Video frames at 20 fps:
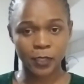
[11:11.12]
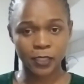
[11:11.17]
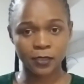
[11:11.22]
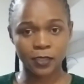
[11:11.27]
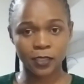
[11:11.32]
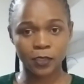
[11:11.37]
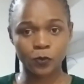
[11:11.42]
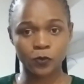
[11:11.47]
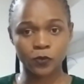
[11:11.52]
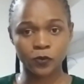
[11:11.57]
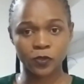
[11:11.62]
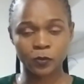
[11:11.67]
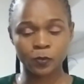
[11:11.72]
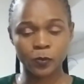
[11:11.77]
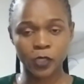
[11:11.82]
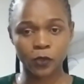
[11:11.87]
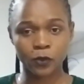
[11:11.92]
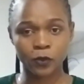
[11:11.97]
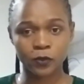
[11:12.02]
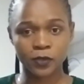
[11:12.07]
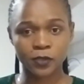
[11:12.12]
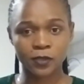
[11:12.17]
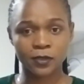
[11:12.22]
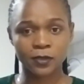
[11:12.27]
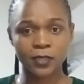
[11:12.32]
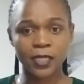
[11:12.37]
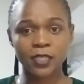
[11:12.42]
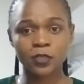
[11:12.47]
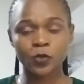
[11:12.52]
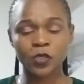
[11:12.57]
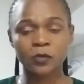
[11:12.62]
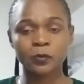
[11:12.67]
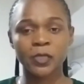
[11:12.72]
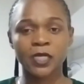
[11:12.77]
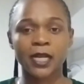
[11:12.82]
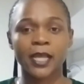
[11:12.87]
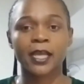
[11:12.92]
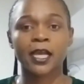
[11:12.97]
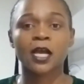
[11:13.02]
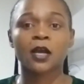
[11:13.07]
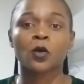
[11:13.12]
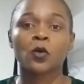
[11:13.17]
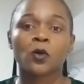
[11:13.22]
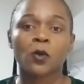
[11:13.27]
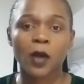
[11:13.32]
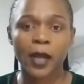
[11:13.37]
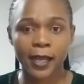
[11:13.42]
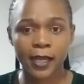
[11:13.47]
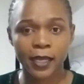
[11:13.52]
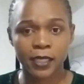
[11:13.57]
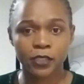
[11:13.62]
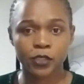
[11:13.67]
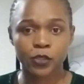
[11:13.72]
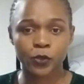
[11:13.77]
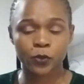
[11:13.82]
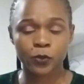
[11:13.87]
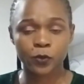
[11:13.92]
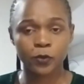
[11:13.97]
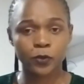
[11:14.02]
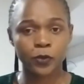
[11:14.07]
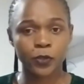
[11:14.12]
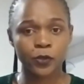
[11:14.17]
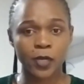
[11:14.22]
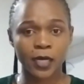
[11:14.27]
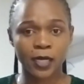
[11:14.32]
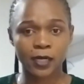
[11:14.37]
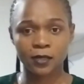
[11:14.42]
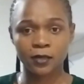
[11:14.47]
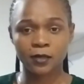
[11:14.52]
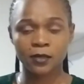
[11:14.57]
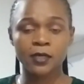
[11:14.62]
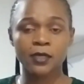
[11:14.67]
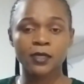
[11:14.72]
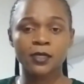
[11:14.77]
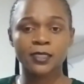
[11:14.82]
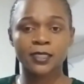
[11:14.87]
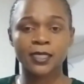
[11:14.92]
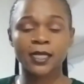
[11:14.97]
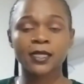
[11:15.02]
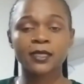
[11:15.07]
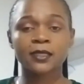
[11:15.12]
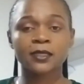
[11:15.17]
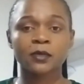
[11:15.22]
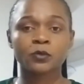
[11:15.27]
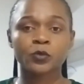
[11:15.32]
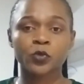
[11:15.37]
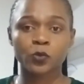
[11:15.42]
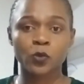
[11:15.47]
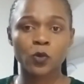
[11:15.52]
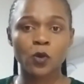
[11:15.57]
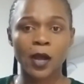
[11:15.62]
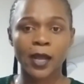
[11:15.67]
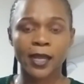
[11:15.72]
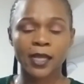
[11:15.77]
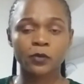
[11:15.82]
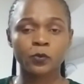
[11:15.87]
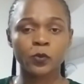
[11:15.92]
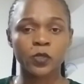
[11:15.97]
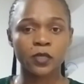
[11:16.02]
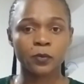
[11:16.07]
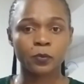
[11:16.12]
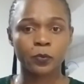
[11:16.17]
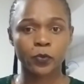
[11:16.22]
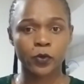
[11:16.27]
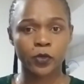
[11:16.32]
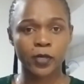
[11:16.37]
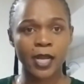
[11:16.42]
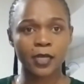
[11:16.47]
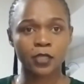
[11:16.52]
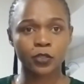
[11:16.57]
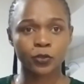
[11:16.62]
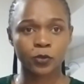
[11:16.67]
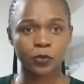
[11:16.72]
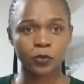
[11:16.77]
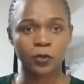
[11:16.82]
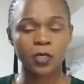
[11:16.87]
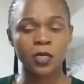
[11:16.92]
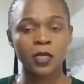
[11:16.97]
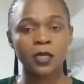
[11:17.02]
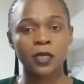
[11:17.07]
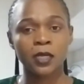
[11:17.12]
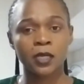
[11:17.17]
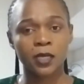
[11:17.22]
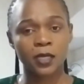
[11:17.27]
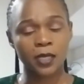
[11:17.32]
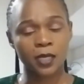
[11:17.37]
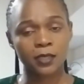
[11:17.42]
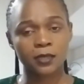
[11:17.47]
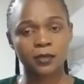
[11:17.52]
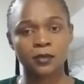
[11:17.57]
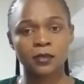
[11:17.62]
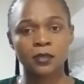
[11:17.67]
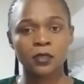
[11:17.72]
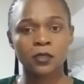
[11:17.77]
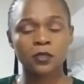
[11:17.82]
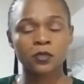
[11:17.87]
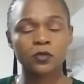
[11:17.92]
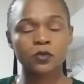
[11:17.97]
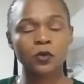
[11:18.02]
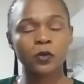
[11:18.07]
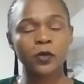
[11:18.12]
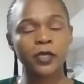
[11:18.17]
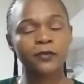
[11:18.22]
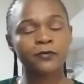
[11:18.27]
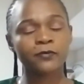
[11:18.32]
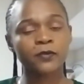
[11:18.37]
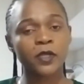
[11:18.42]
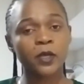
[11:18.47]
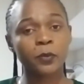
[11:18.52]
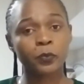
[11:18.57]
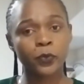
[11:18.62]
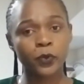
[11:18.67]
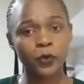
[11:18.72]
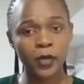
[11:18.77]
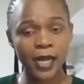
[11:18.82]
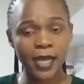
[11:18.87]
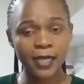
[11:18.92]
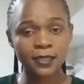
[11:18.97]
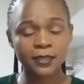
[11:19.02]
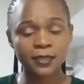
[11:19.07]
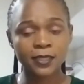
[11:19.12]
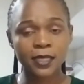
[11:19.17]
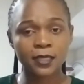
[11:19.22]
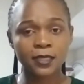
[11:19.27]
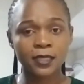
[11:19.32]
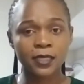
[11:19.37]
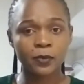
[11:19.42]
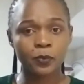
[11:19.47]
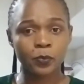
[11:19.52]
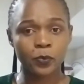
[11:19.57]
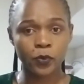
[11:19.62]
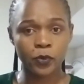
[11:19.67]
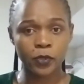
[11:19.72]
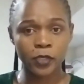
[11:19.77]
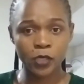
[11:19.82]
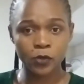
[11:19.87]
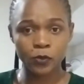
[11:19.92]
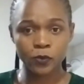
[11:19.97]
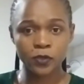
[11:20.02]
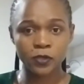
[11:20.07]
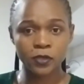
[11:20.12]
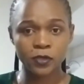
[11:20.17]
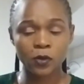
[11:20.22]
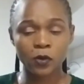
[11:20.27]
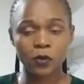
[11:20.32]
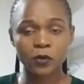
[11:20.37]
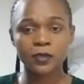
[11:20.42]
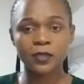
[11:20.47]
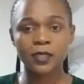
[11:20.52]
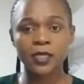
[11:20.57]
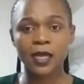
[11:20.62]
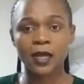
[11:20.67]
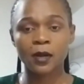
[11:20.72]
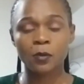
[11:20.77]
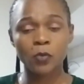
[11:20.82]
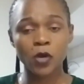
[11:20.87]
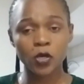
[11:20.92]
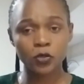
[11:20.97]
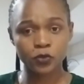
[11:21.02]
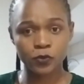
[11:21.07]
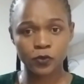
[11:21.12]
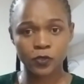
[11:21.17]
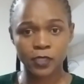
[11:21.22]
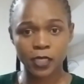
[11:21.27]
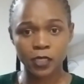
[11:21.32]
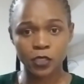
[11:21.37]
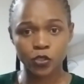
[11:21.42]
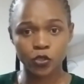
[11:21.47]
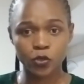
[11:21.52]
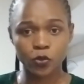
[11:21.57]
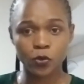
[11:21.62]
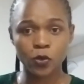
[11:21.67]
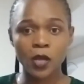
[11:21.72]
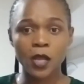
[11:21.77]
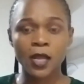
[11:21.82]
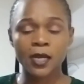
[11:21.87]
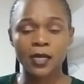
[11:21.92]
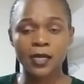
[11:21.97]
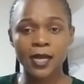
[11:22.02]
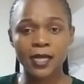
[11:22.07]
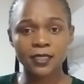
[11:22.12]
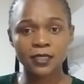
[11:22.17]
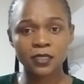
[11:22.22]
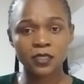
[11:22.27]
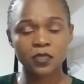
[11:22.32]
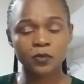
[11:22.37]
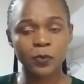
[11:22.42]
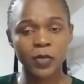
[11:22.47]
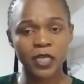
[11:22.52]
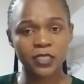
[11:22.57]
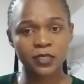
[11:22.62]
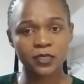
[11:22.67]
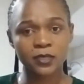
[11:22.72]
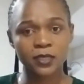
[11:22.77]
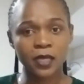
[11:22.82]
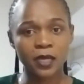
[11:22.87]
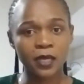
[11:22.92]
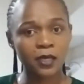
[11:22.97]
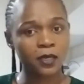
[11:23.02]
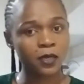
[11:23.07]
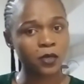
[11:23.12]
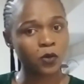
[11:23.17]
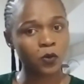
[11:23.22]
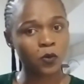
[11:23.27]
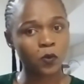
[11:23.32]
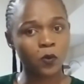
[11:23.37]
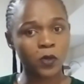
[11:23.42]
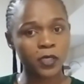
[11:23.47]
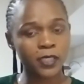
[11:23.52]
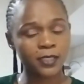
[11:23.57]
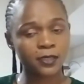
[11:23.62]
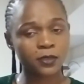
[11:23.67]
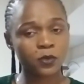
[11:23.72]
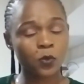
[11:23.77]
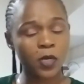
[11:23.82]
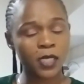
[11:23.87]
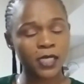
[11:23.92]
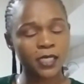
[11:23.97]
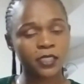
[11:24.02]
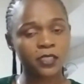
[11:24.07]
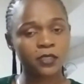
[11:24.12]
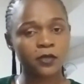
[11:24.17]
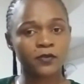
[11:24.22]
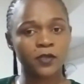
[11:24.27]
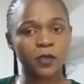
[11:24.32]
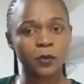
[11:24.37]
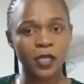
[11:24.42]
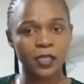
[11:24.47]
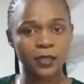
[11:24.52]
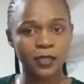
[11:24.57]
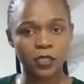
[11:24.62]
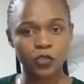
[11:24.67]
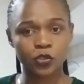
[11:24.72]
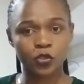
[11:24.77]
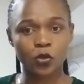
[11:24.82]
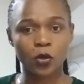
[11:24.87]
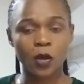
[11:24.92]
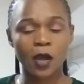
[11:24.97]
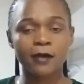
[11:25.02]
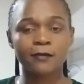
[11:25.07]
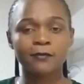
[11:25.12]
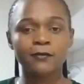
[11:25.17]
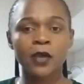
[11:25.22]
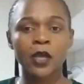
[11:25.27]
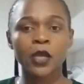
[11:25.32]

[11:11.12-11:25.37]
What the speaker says: the goods, because that will be like a go ahead. You are telling them to go ahead with the production. Yes, so if the products that they produce or they are about to send you doesn't match the quality of the one that you have,